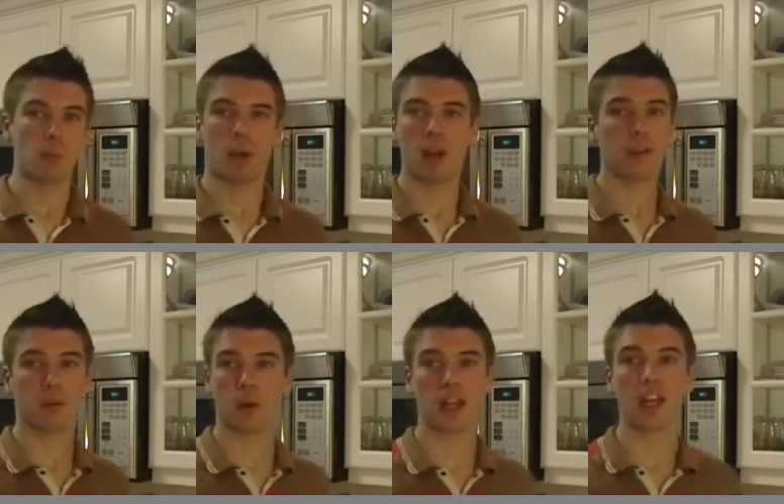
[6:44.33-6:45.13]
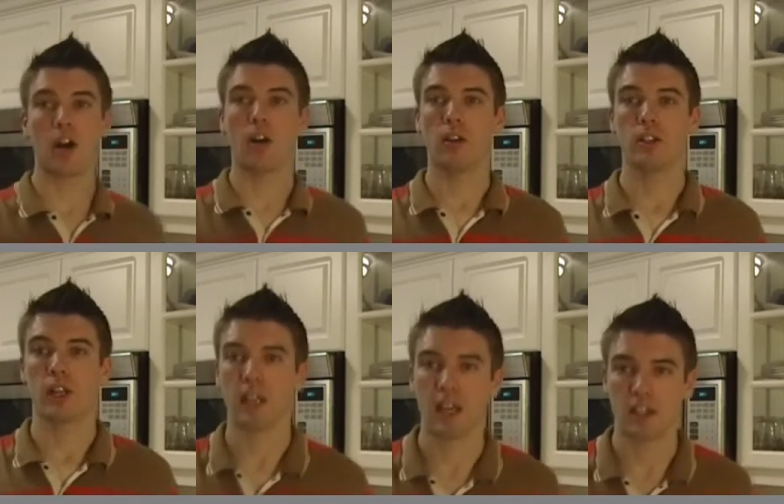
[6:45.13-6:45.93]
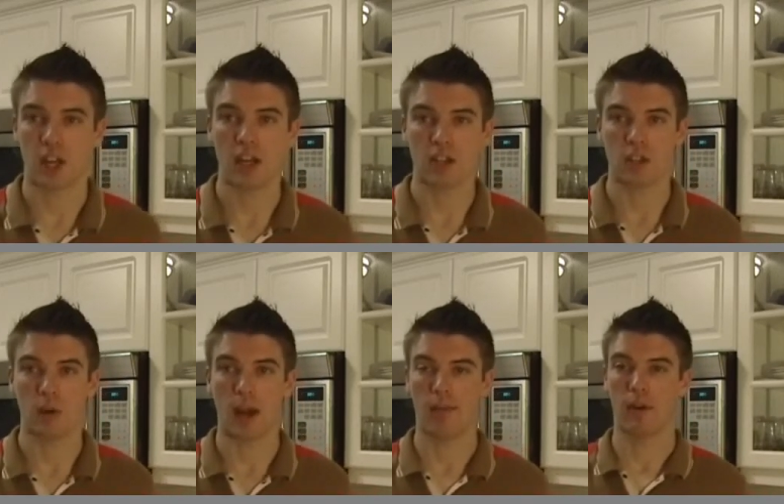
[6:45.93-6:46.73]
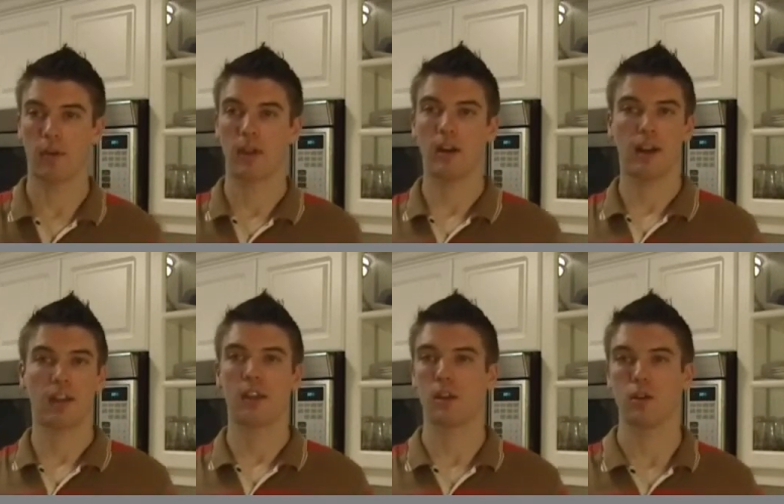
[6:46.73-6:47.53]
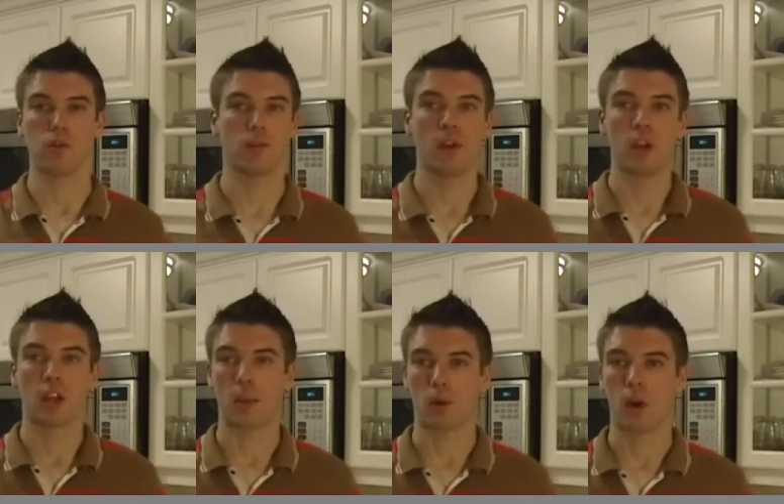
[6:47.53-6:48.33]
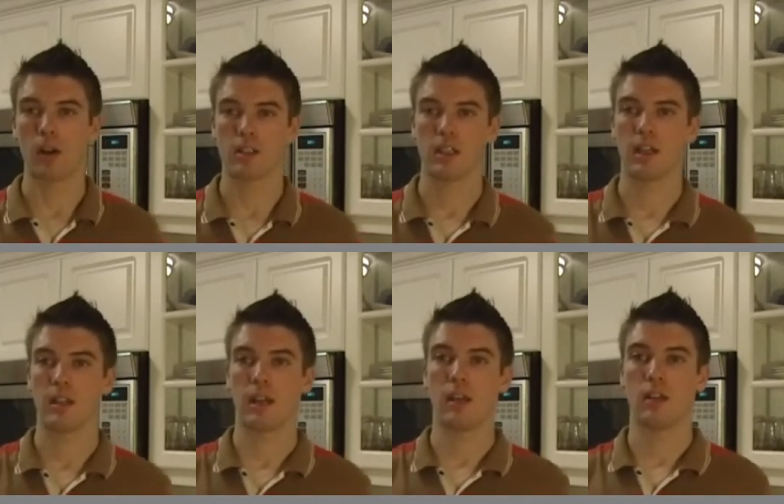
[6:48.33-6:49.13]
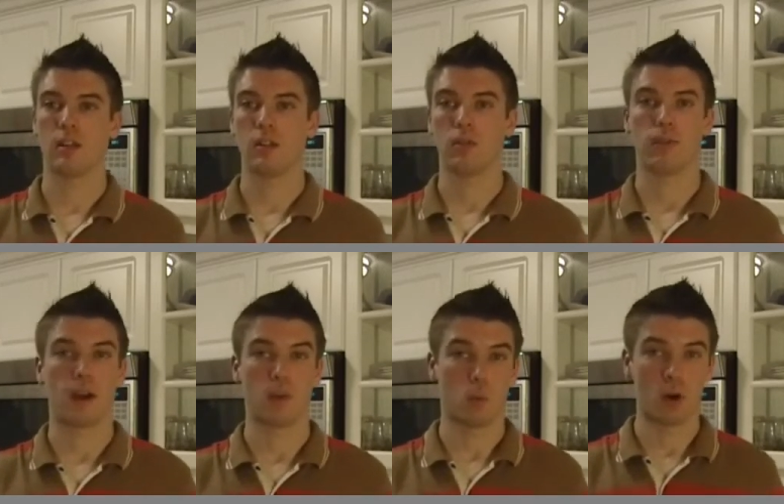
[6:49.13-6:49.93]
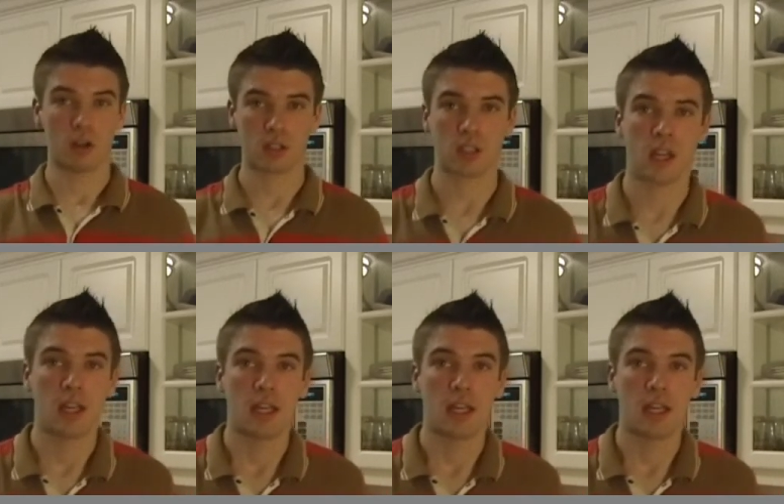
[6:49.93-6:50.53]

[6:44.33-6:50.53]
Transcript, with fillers: by throwing any knowledge, any education you have out there, anything you've come across uh, that you found works,